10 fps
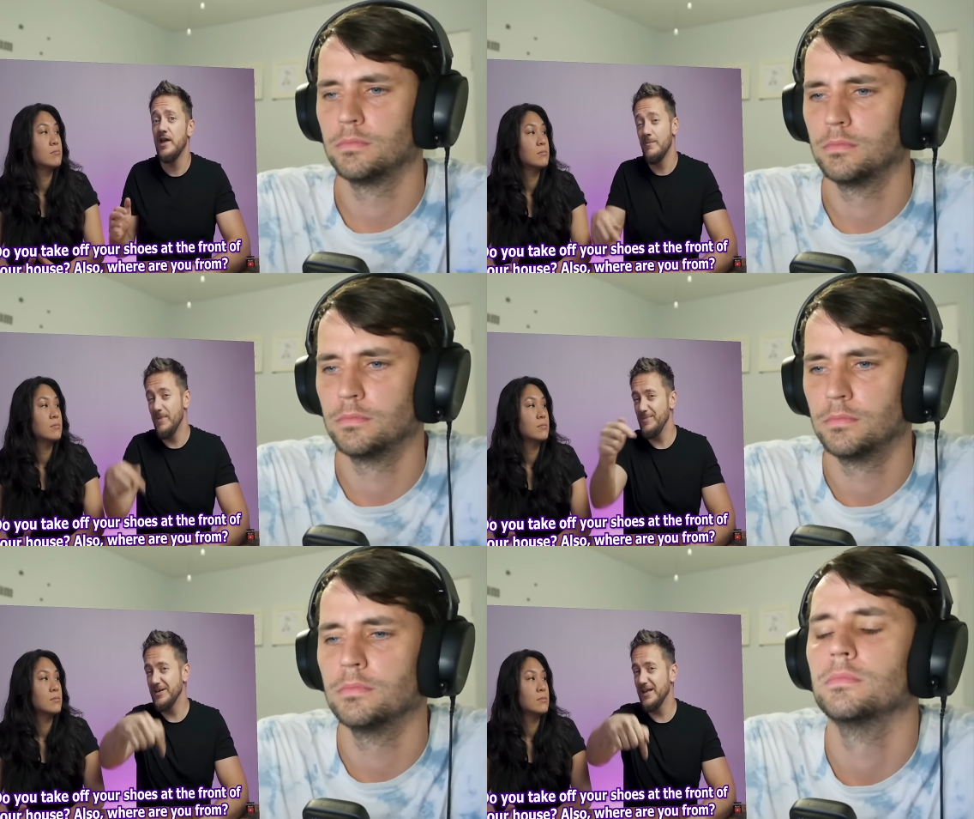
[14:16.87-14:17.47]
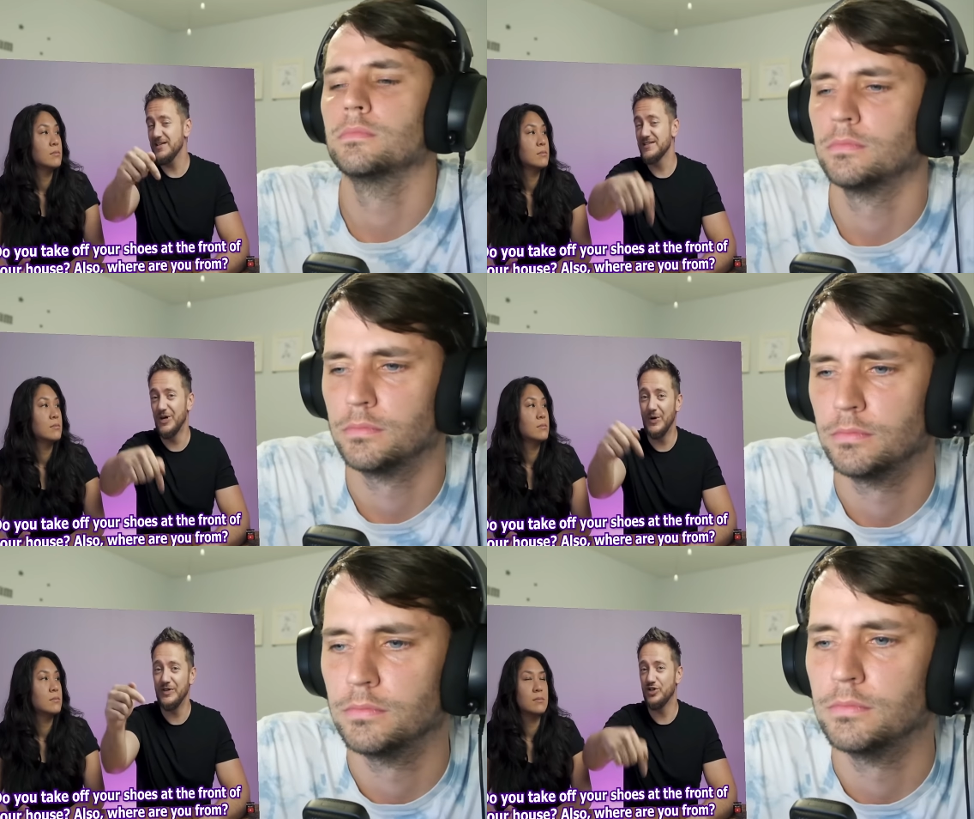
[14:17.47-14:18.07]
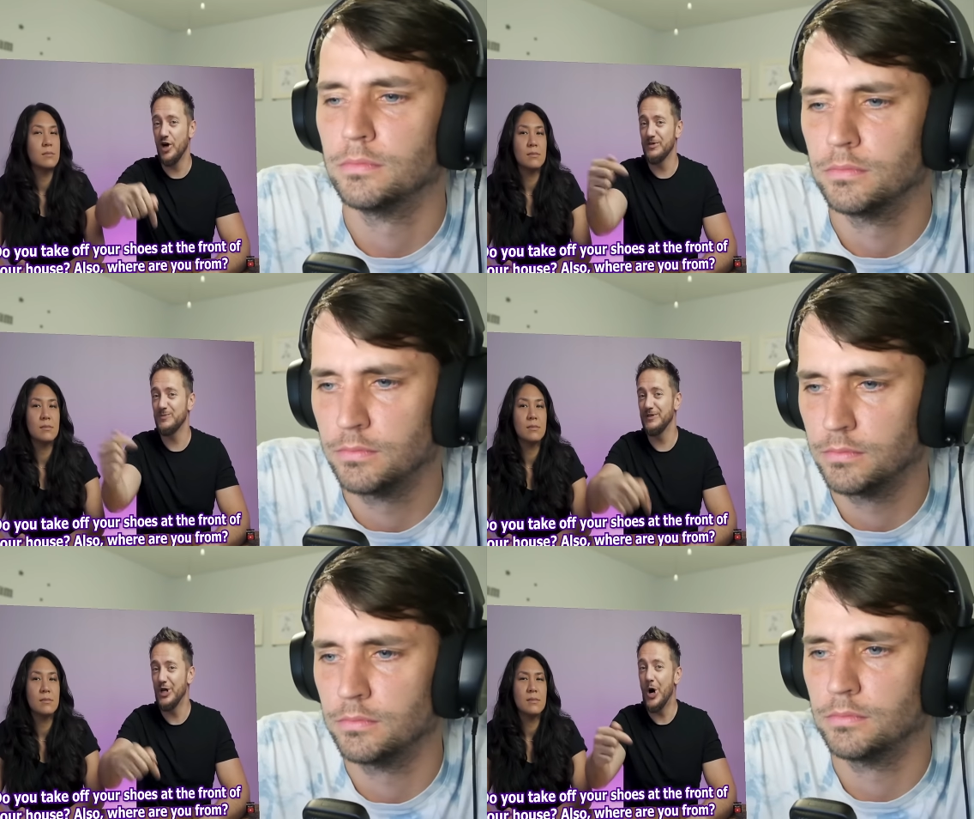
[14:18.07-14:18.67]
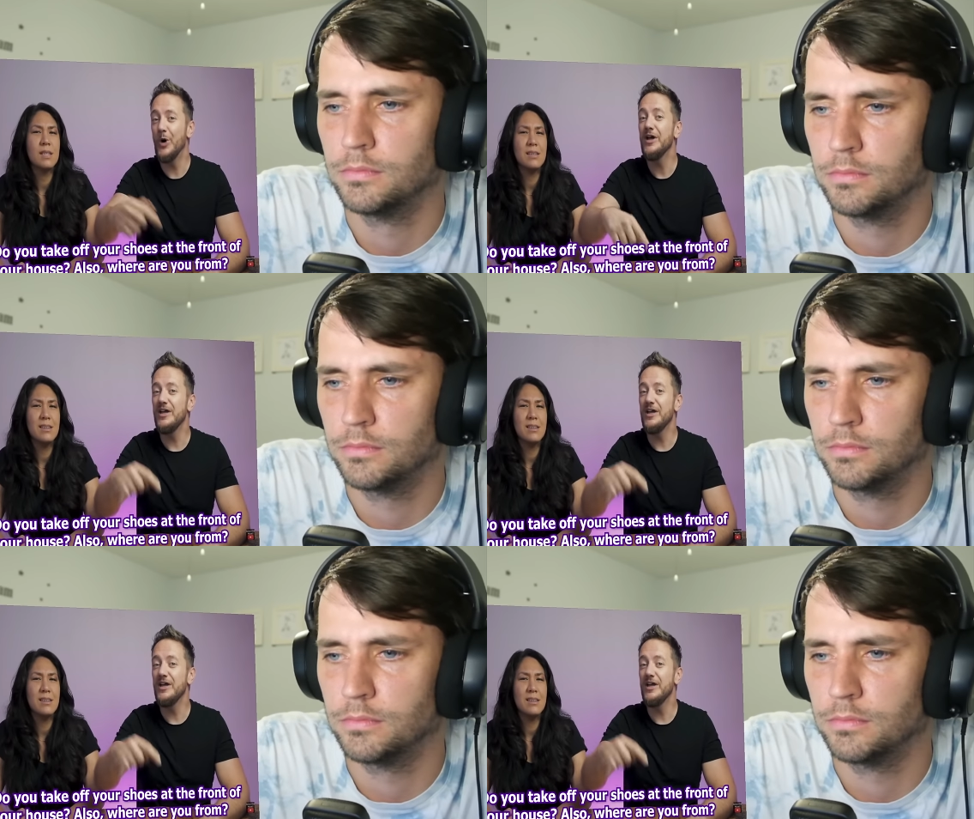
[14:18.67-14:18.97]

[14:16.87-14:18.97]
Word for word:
Speaker 1: Maybe let us know in the comments below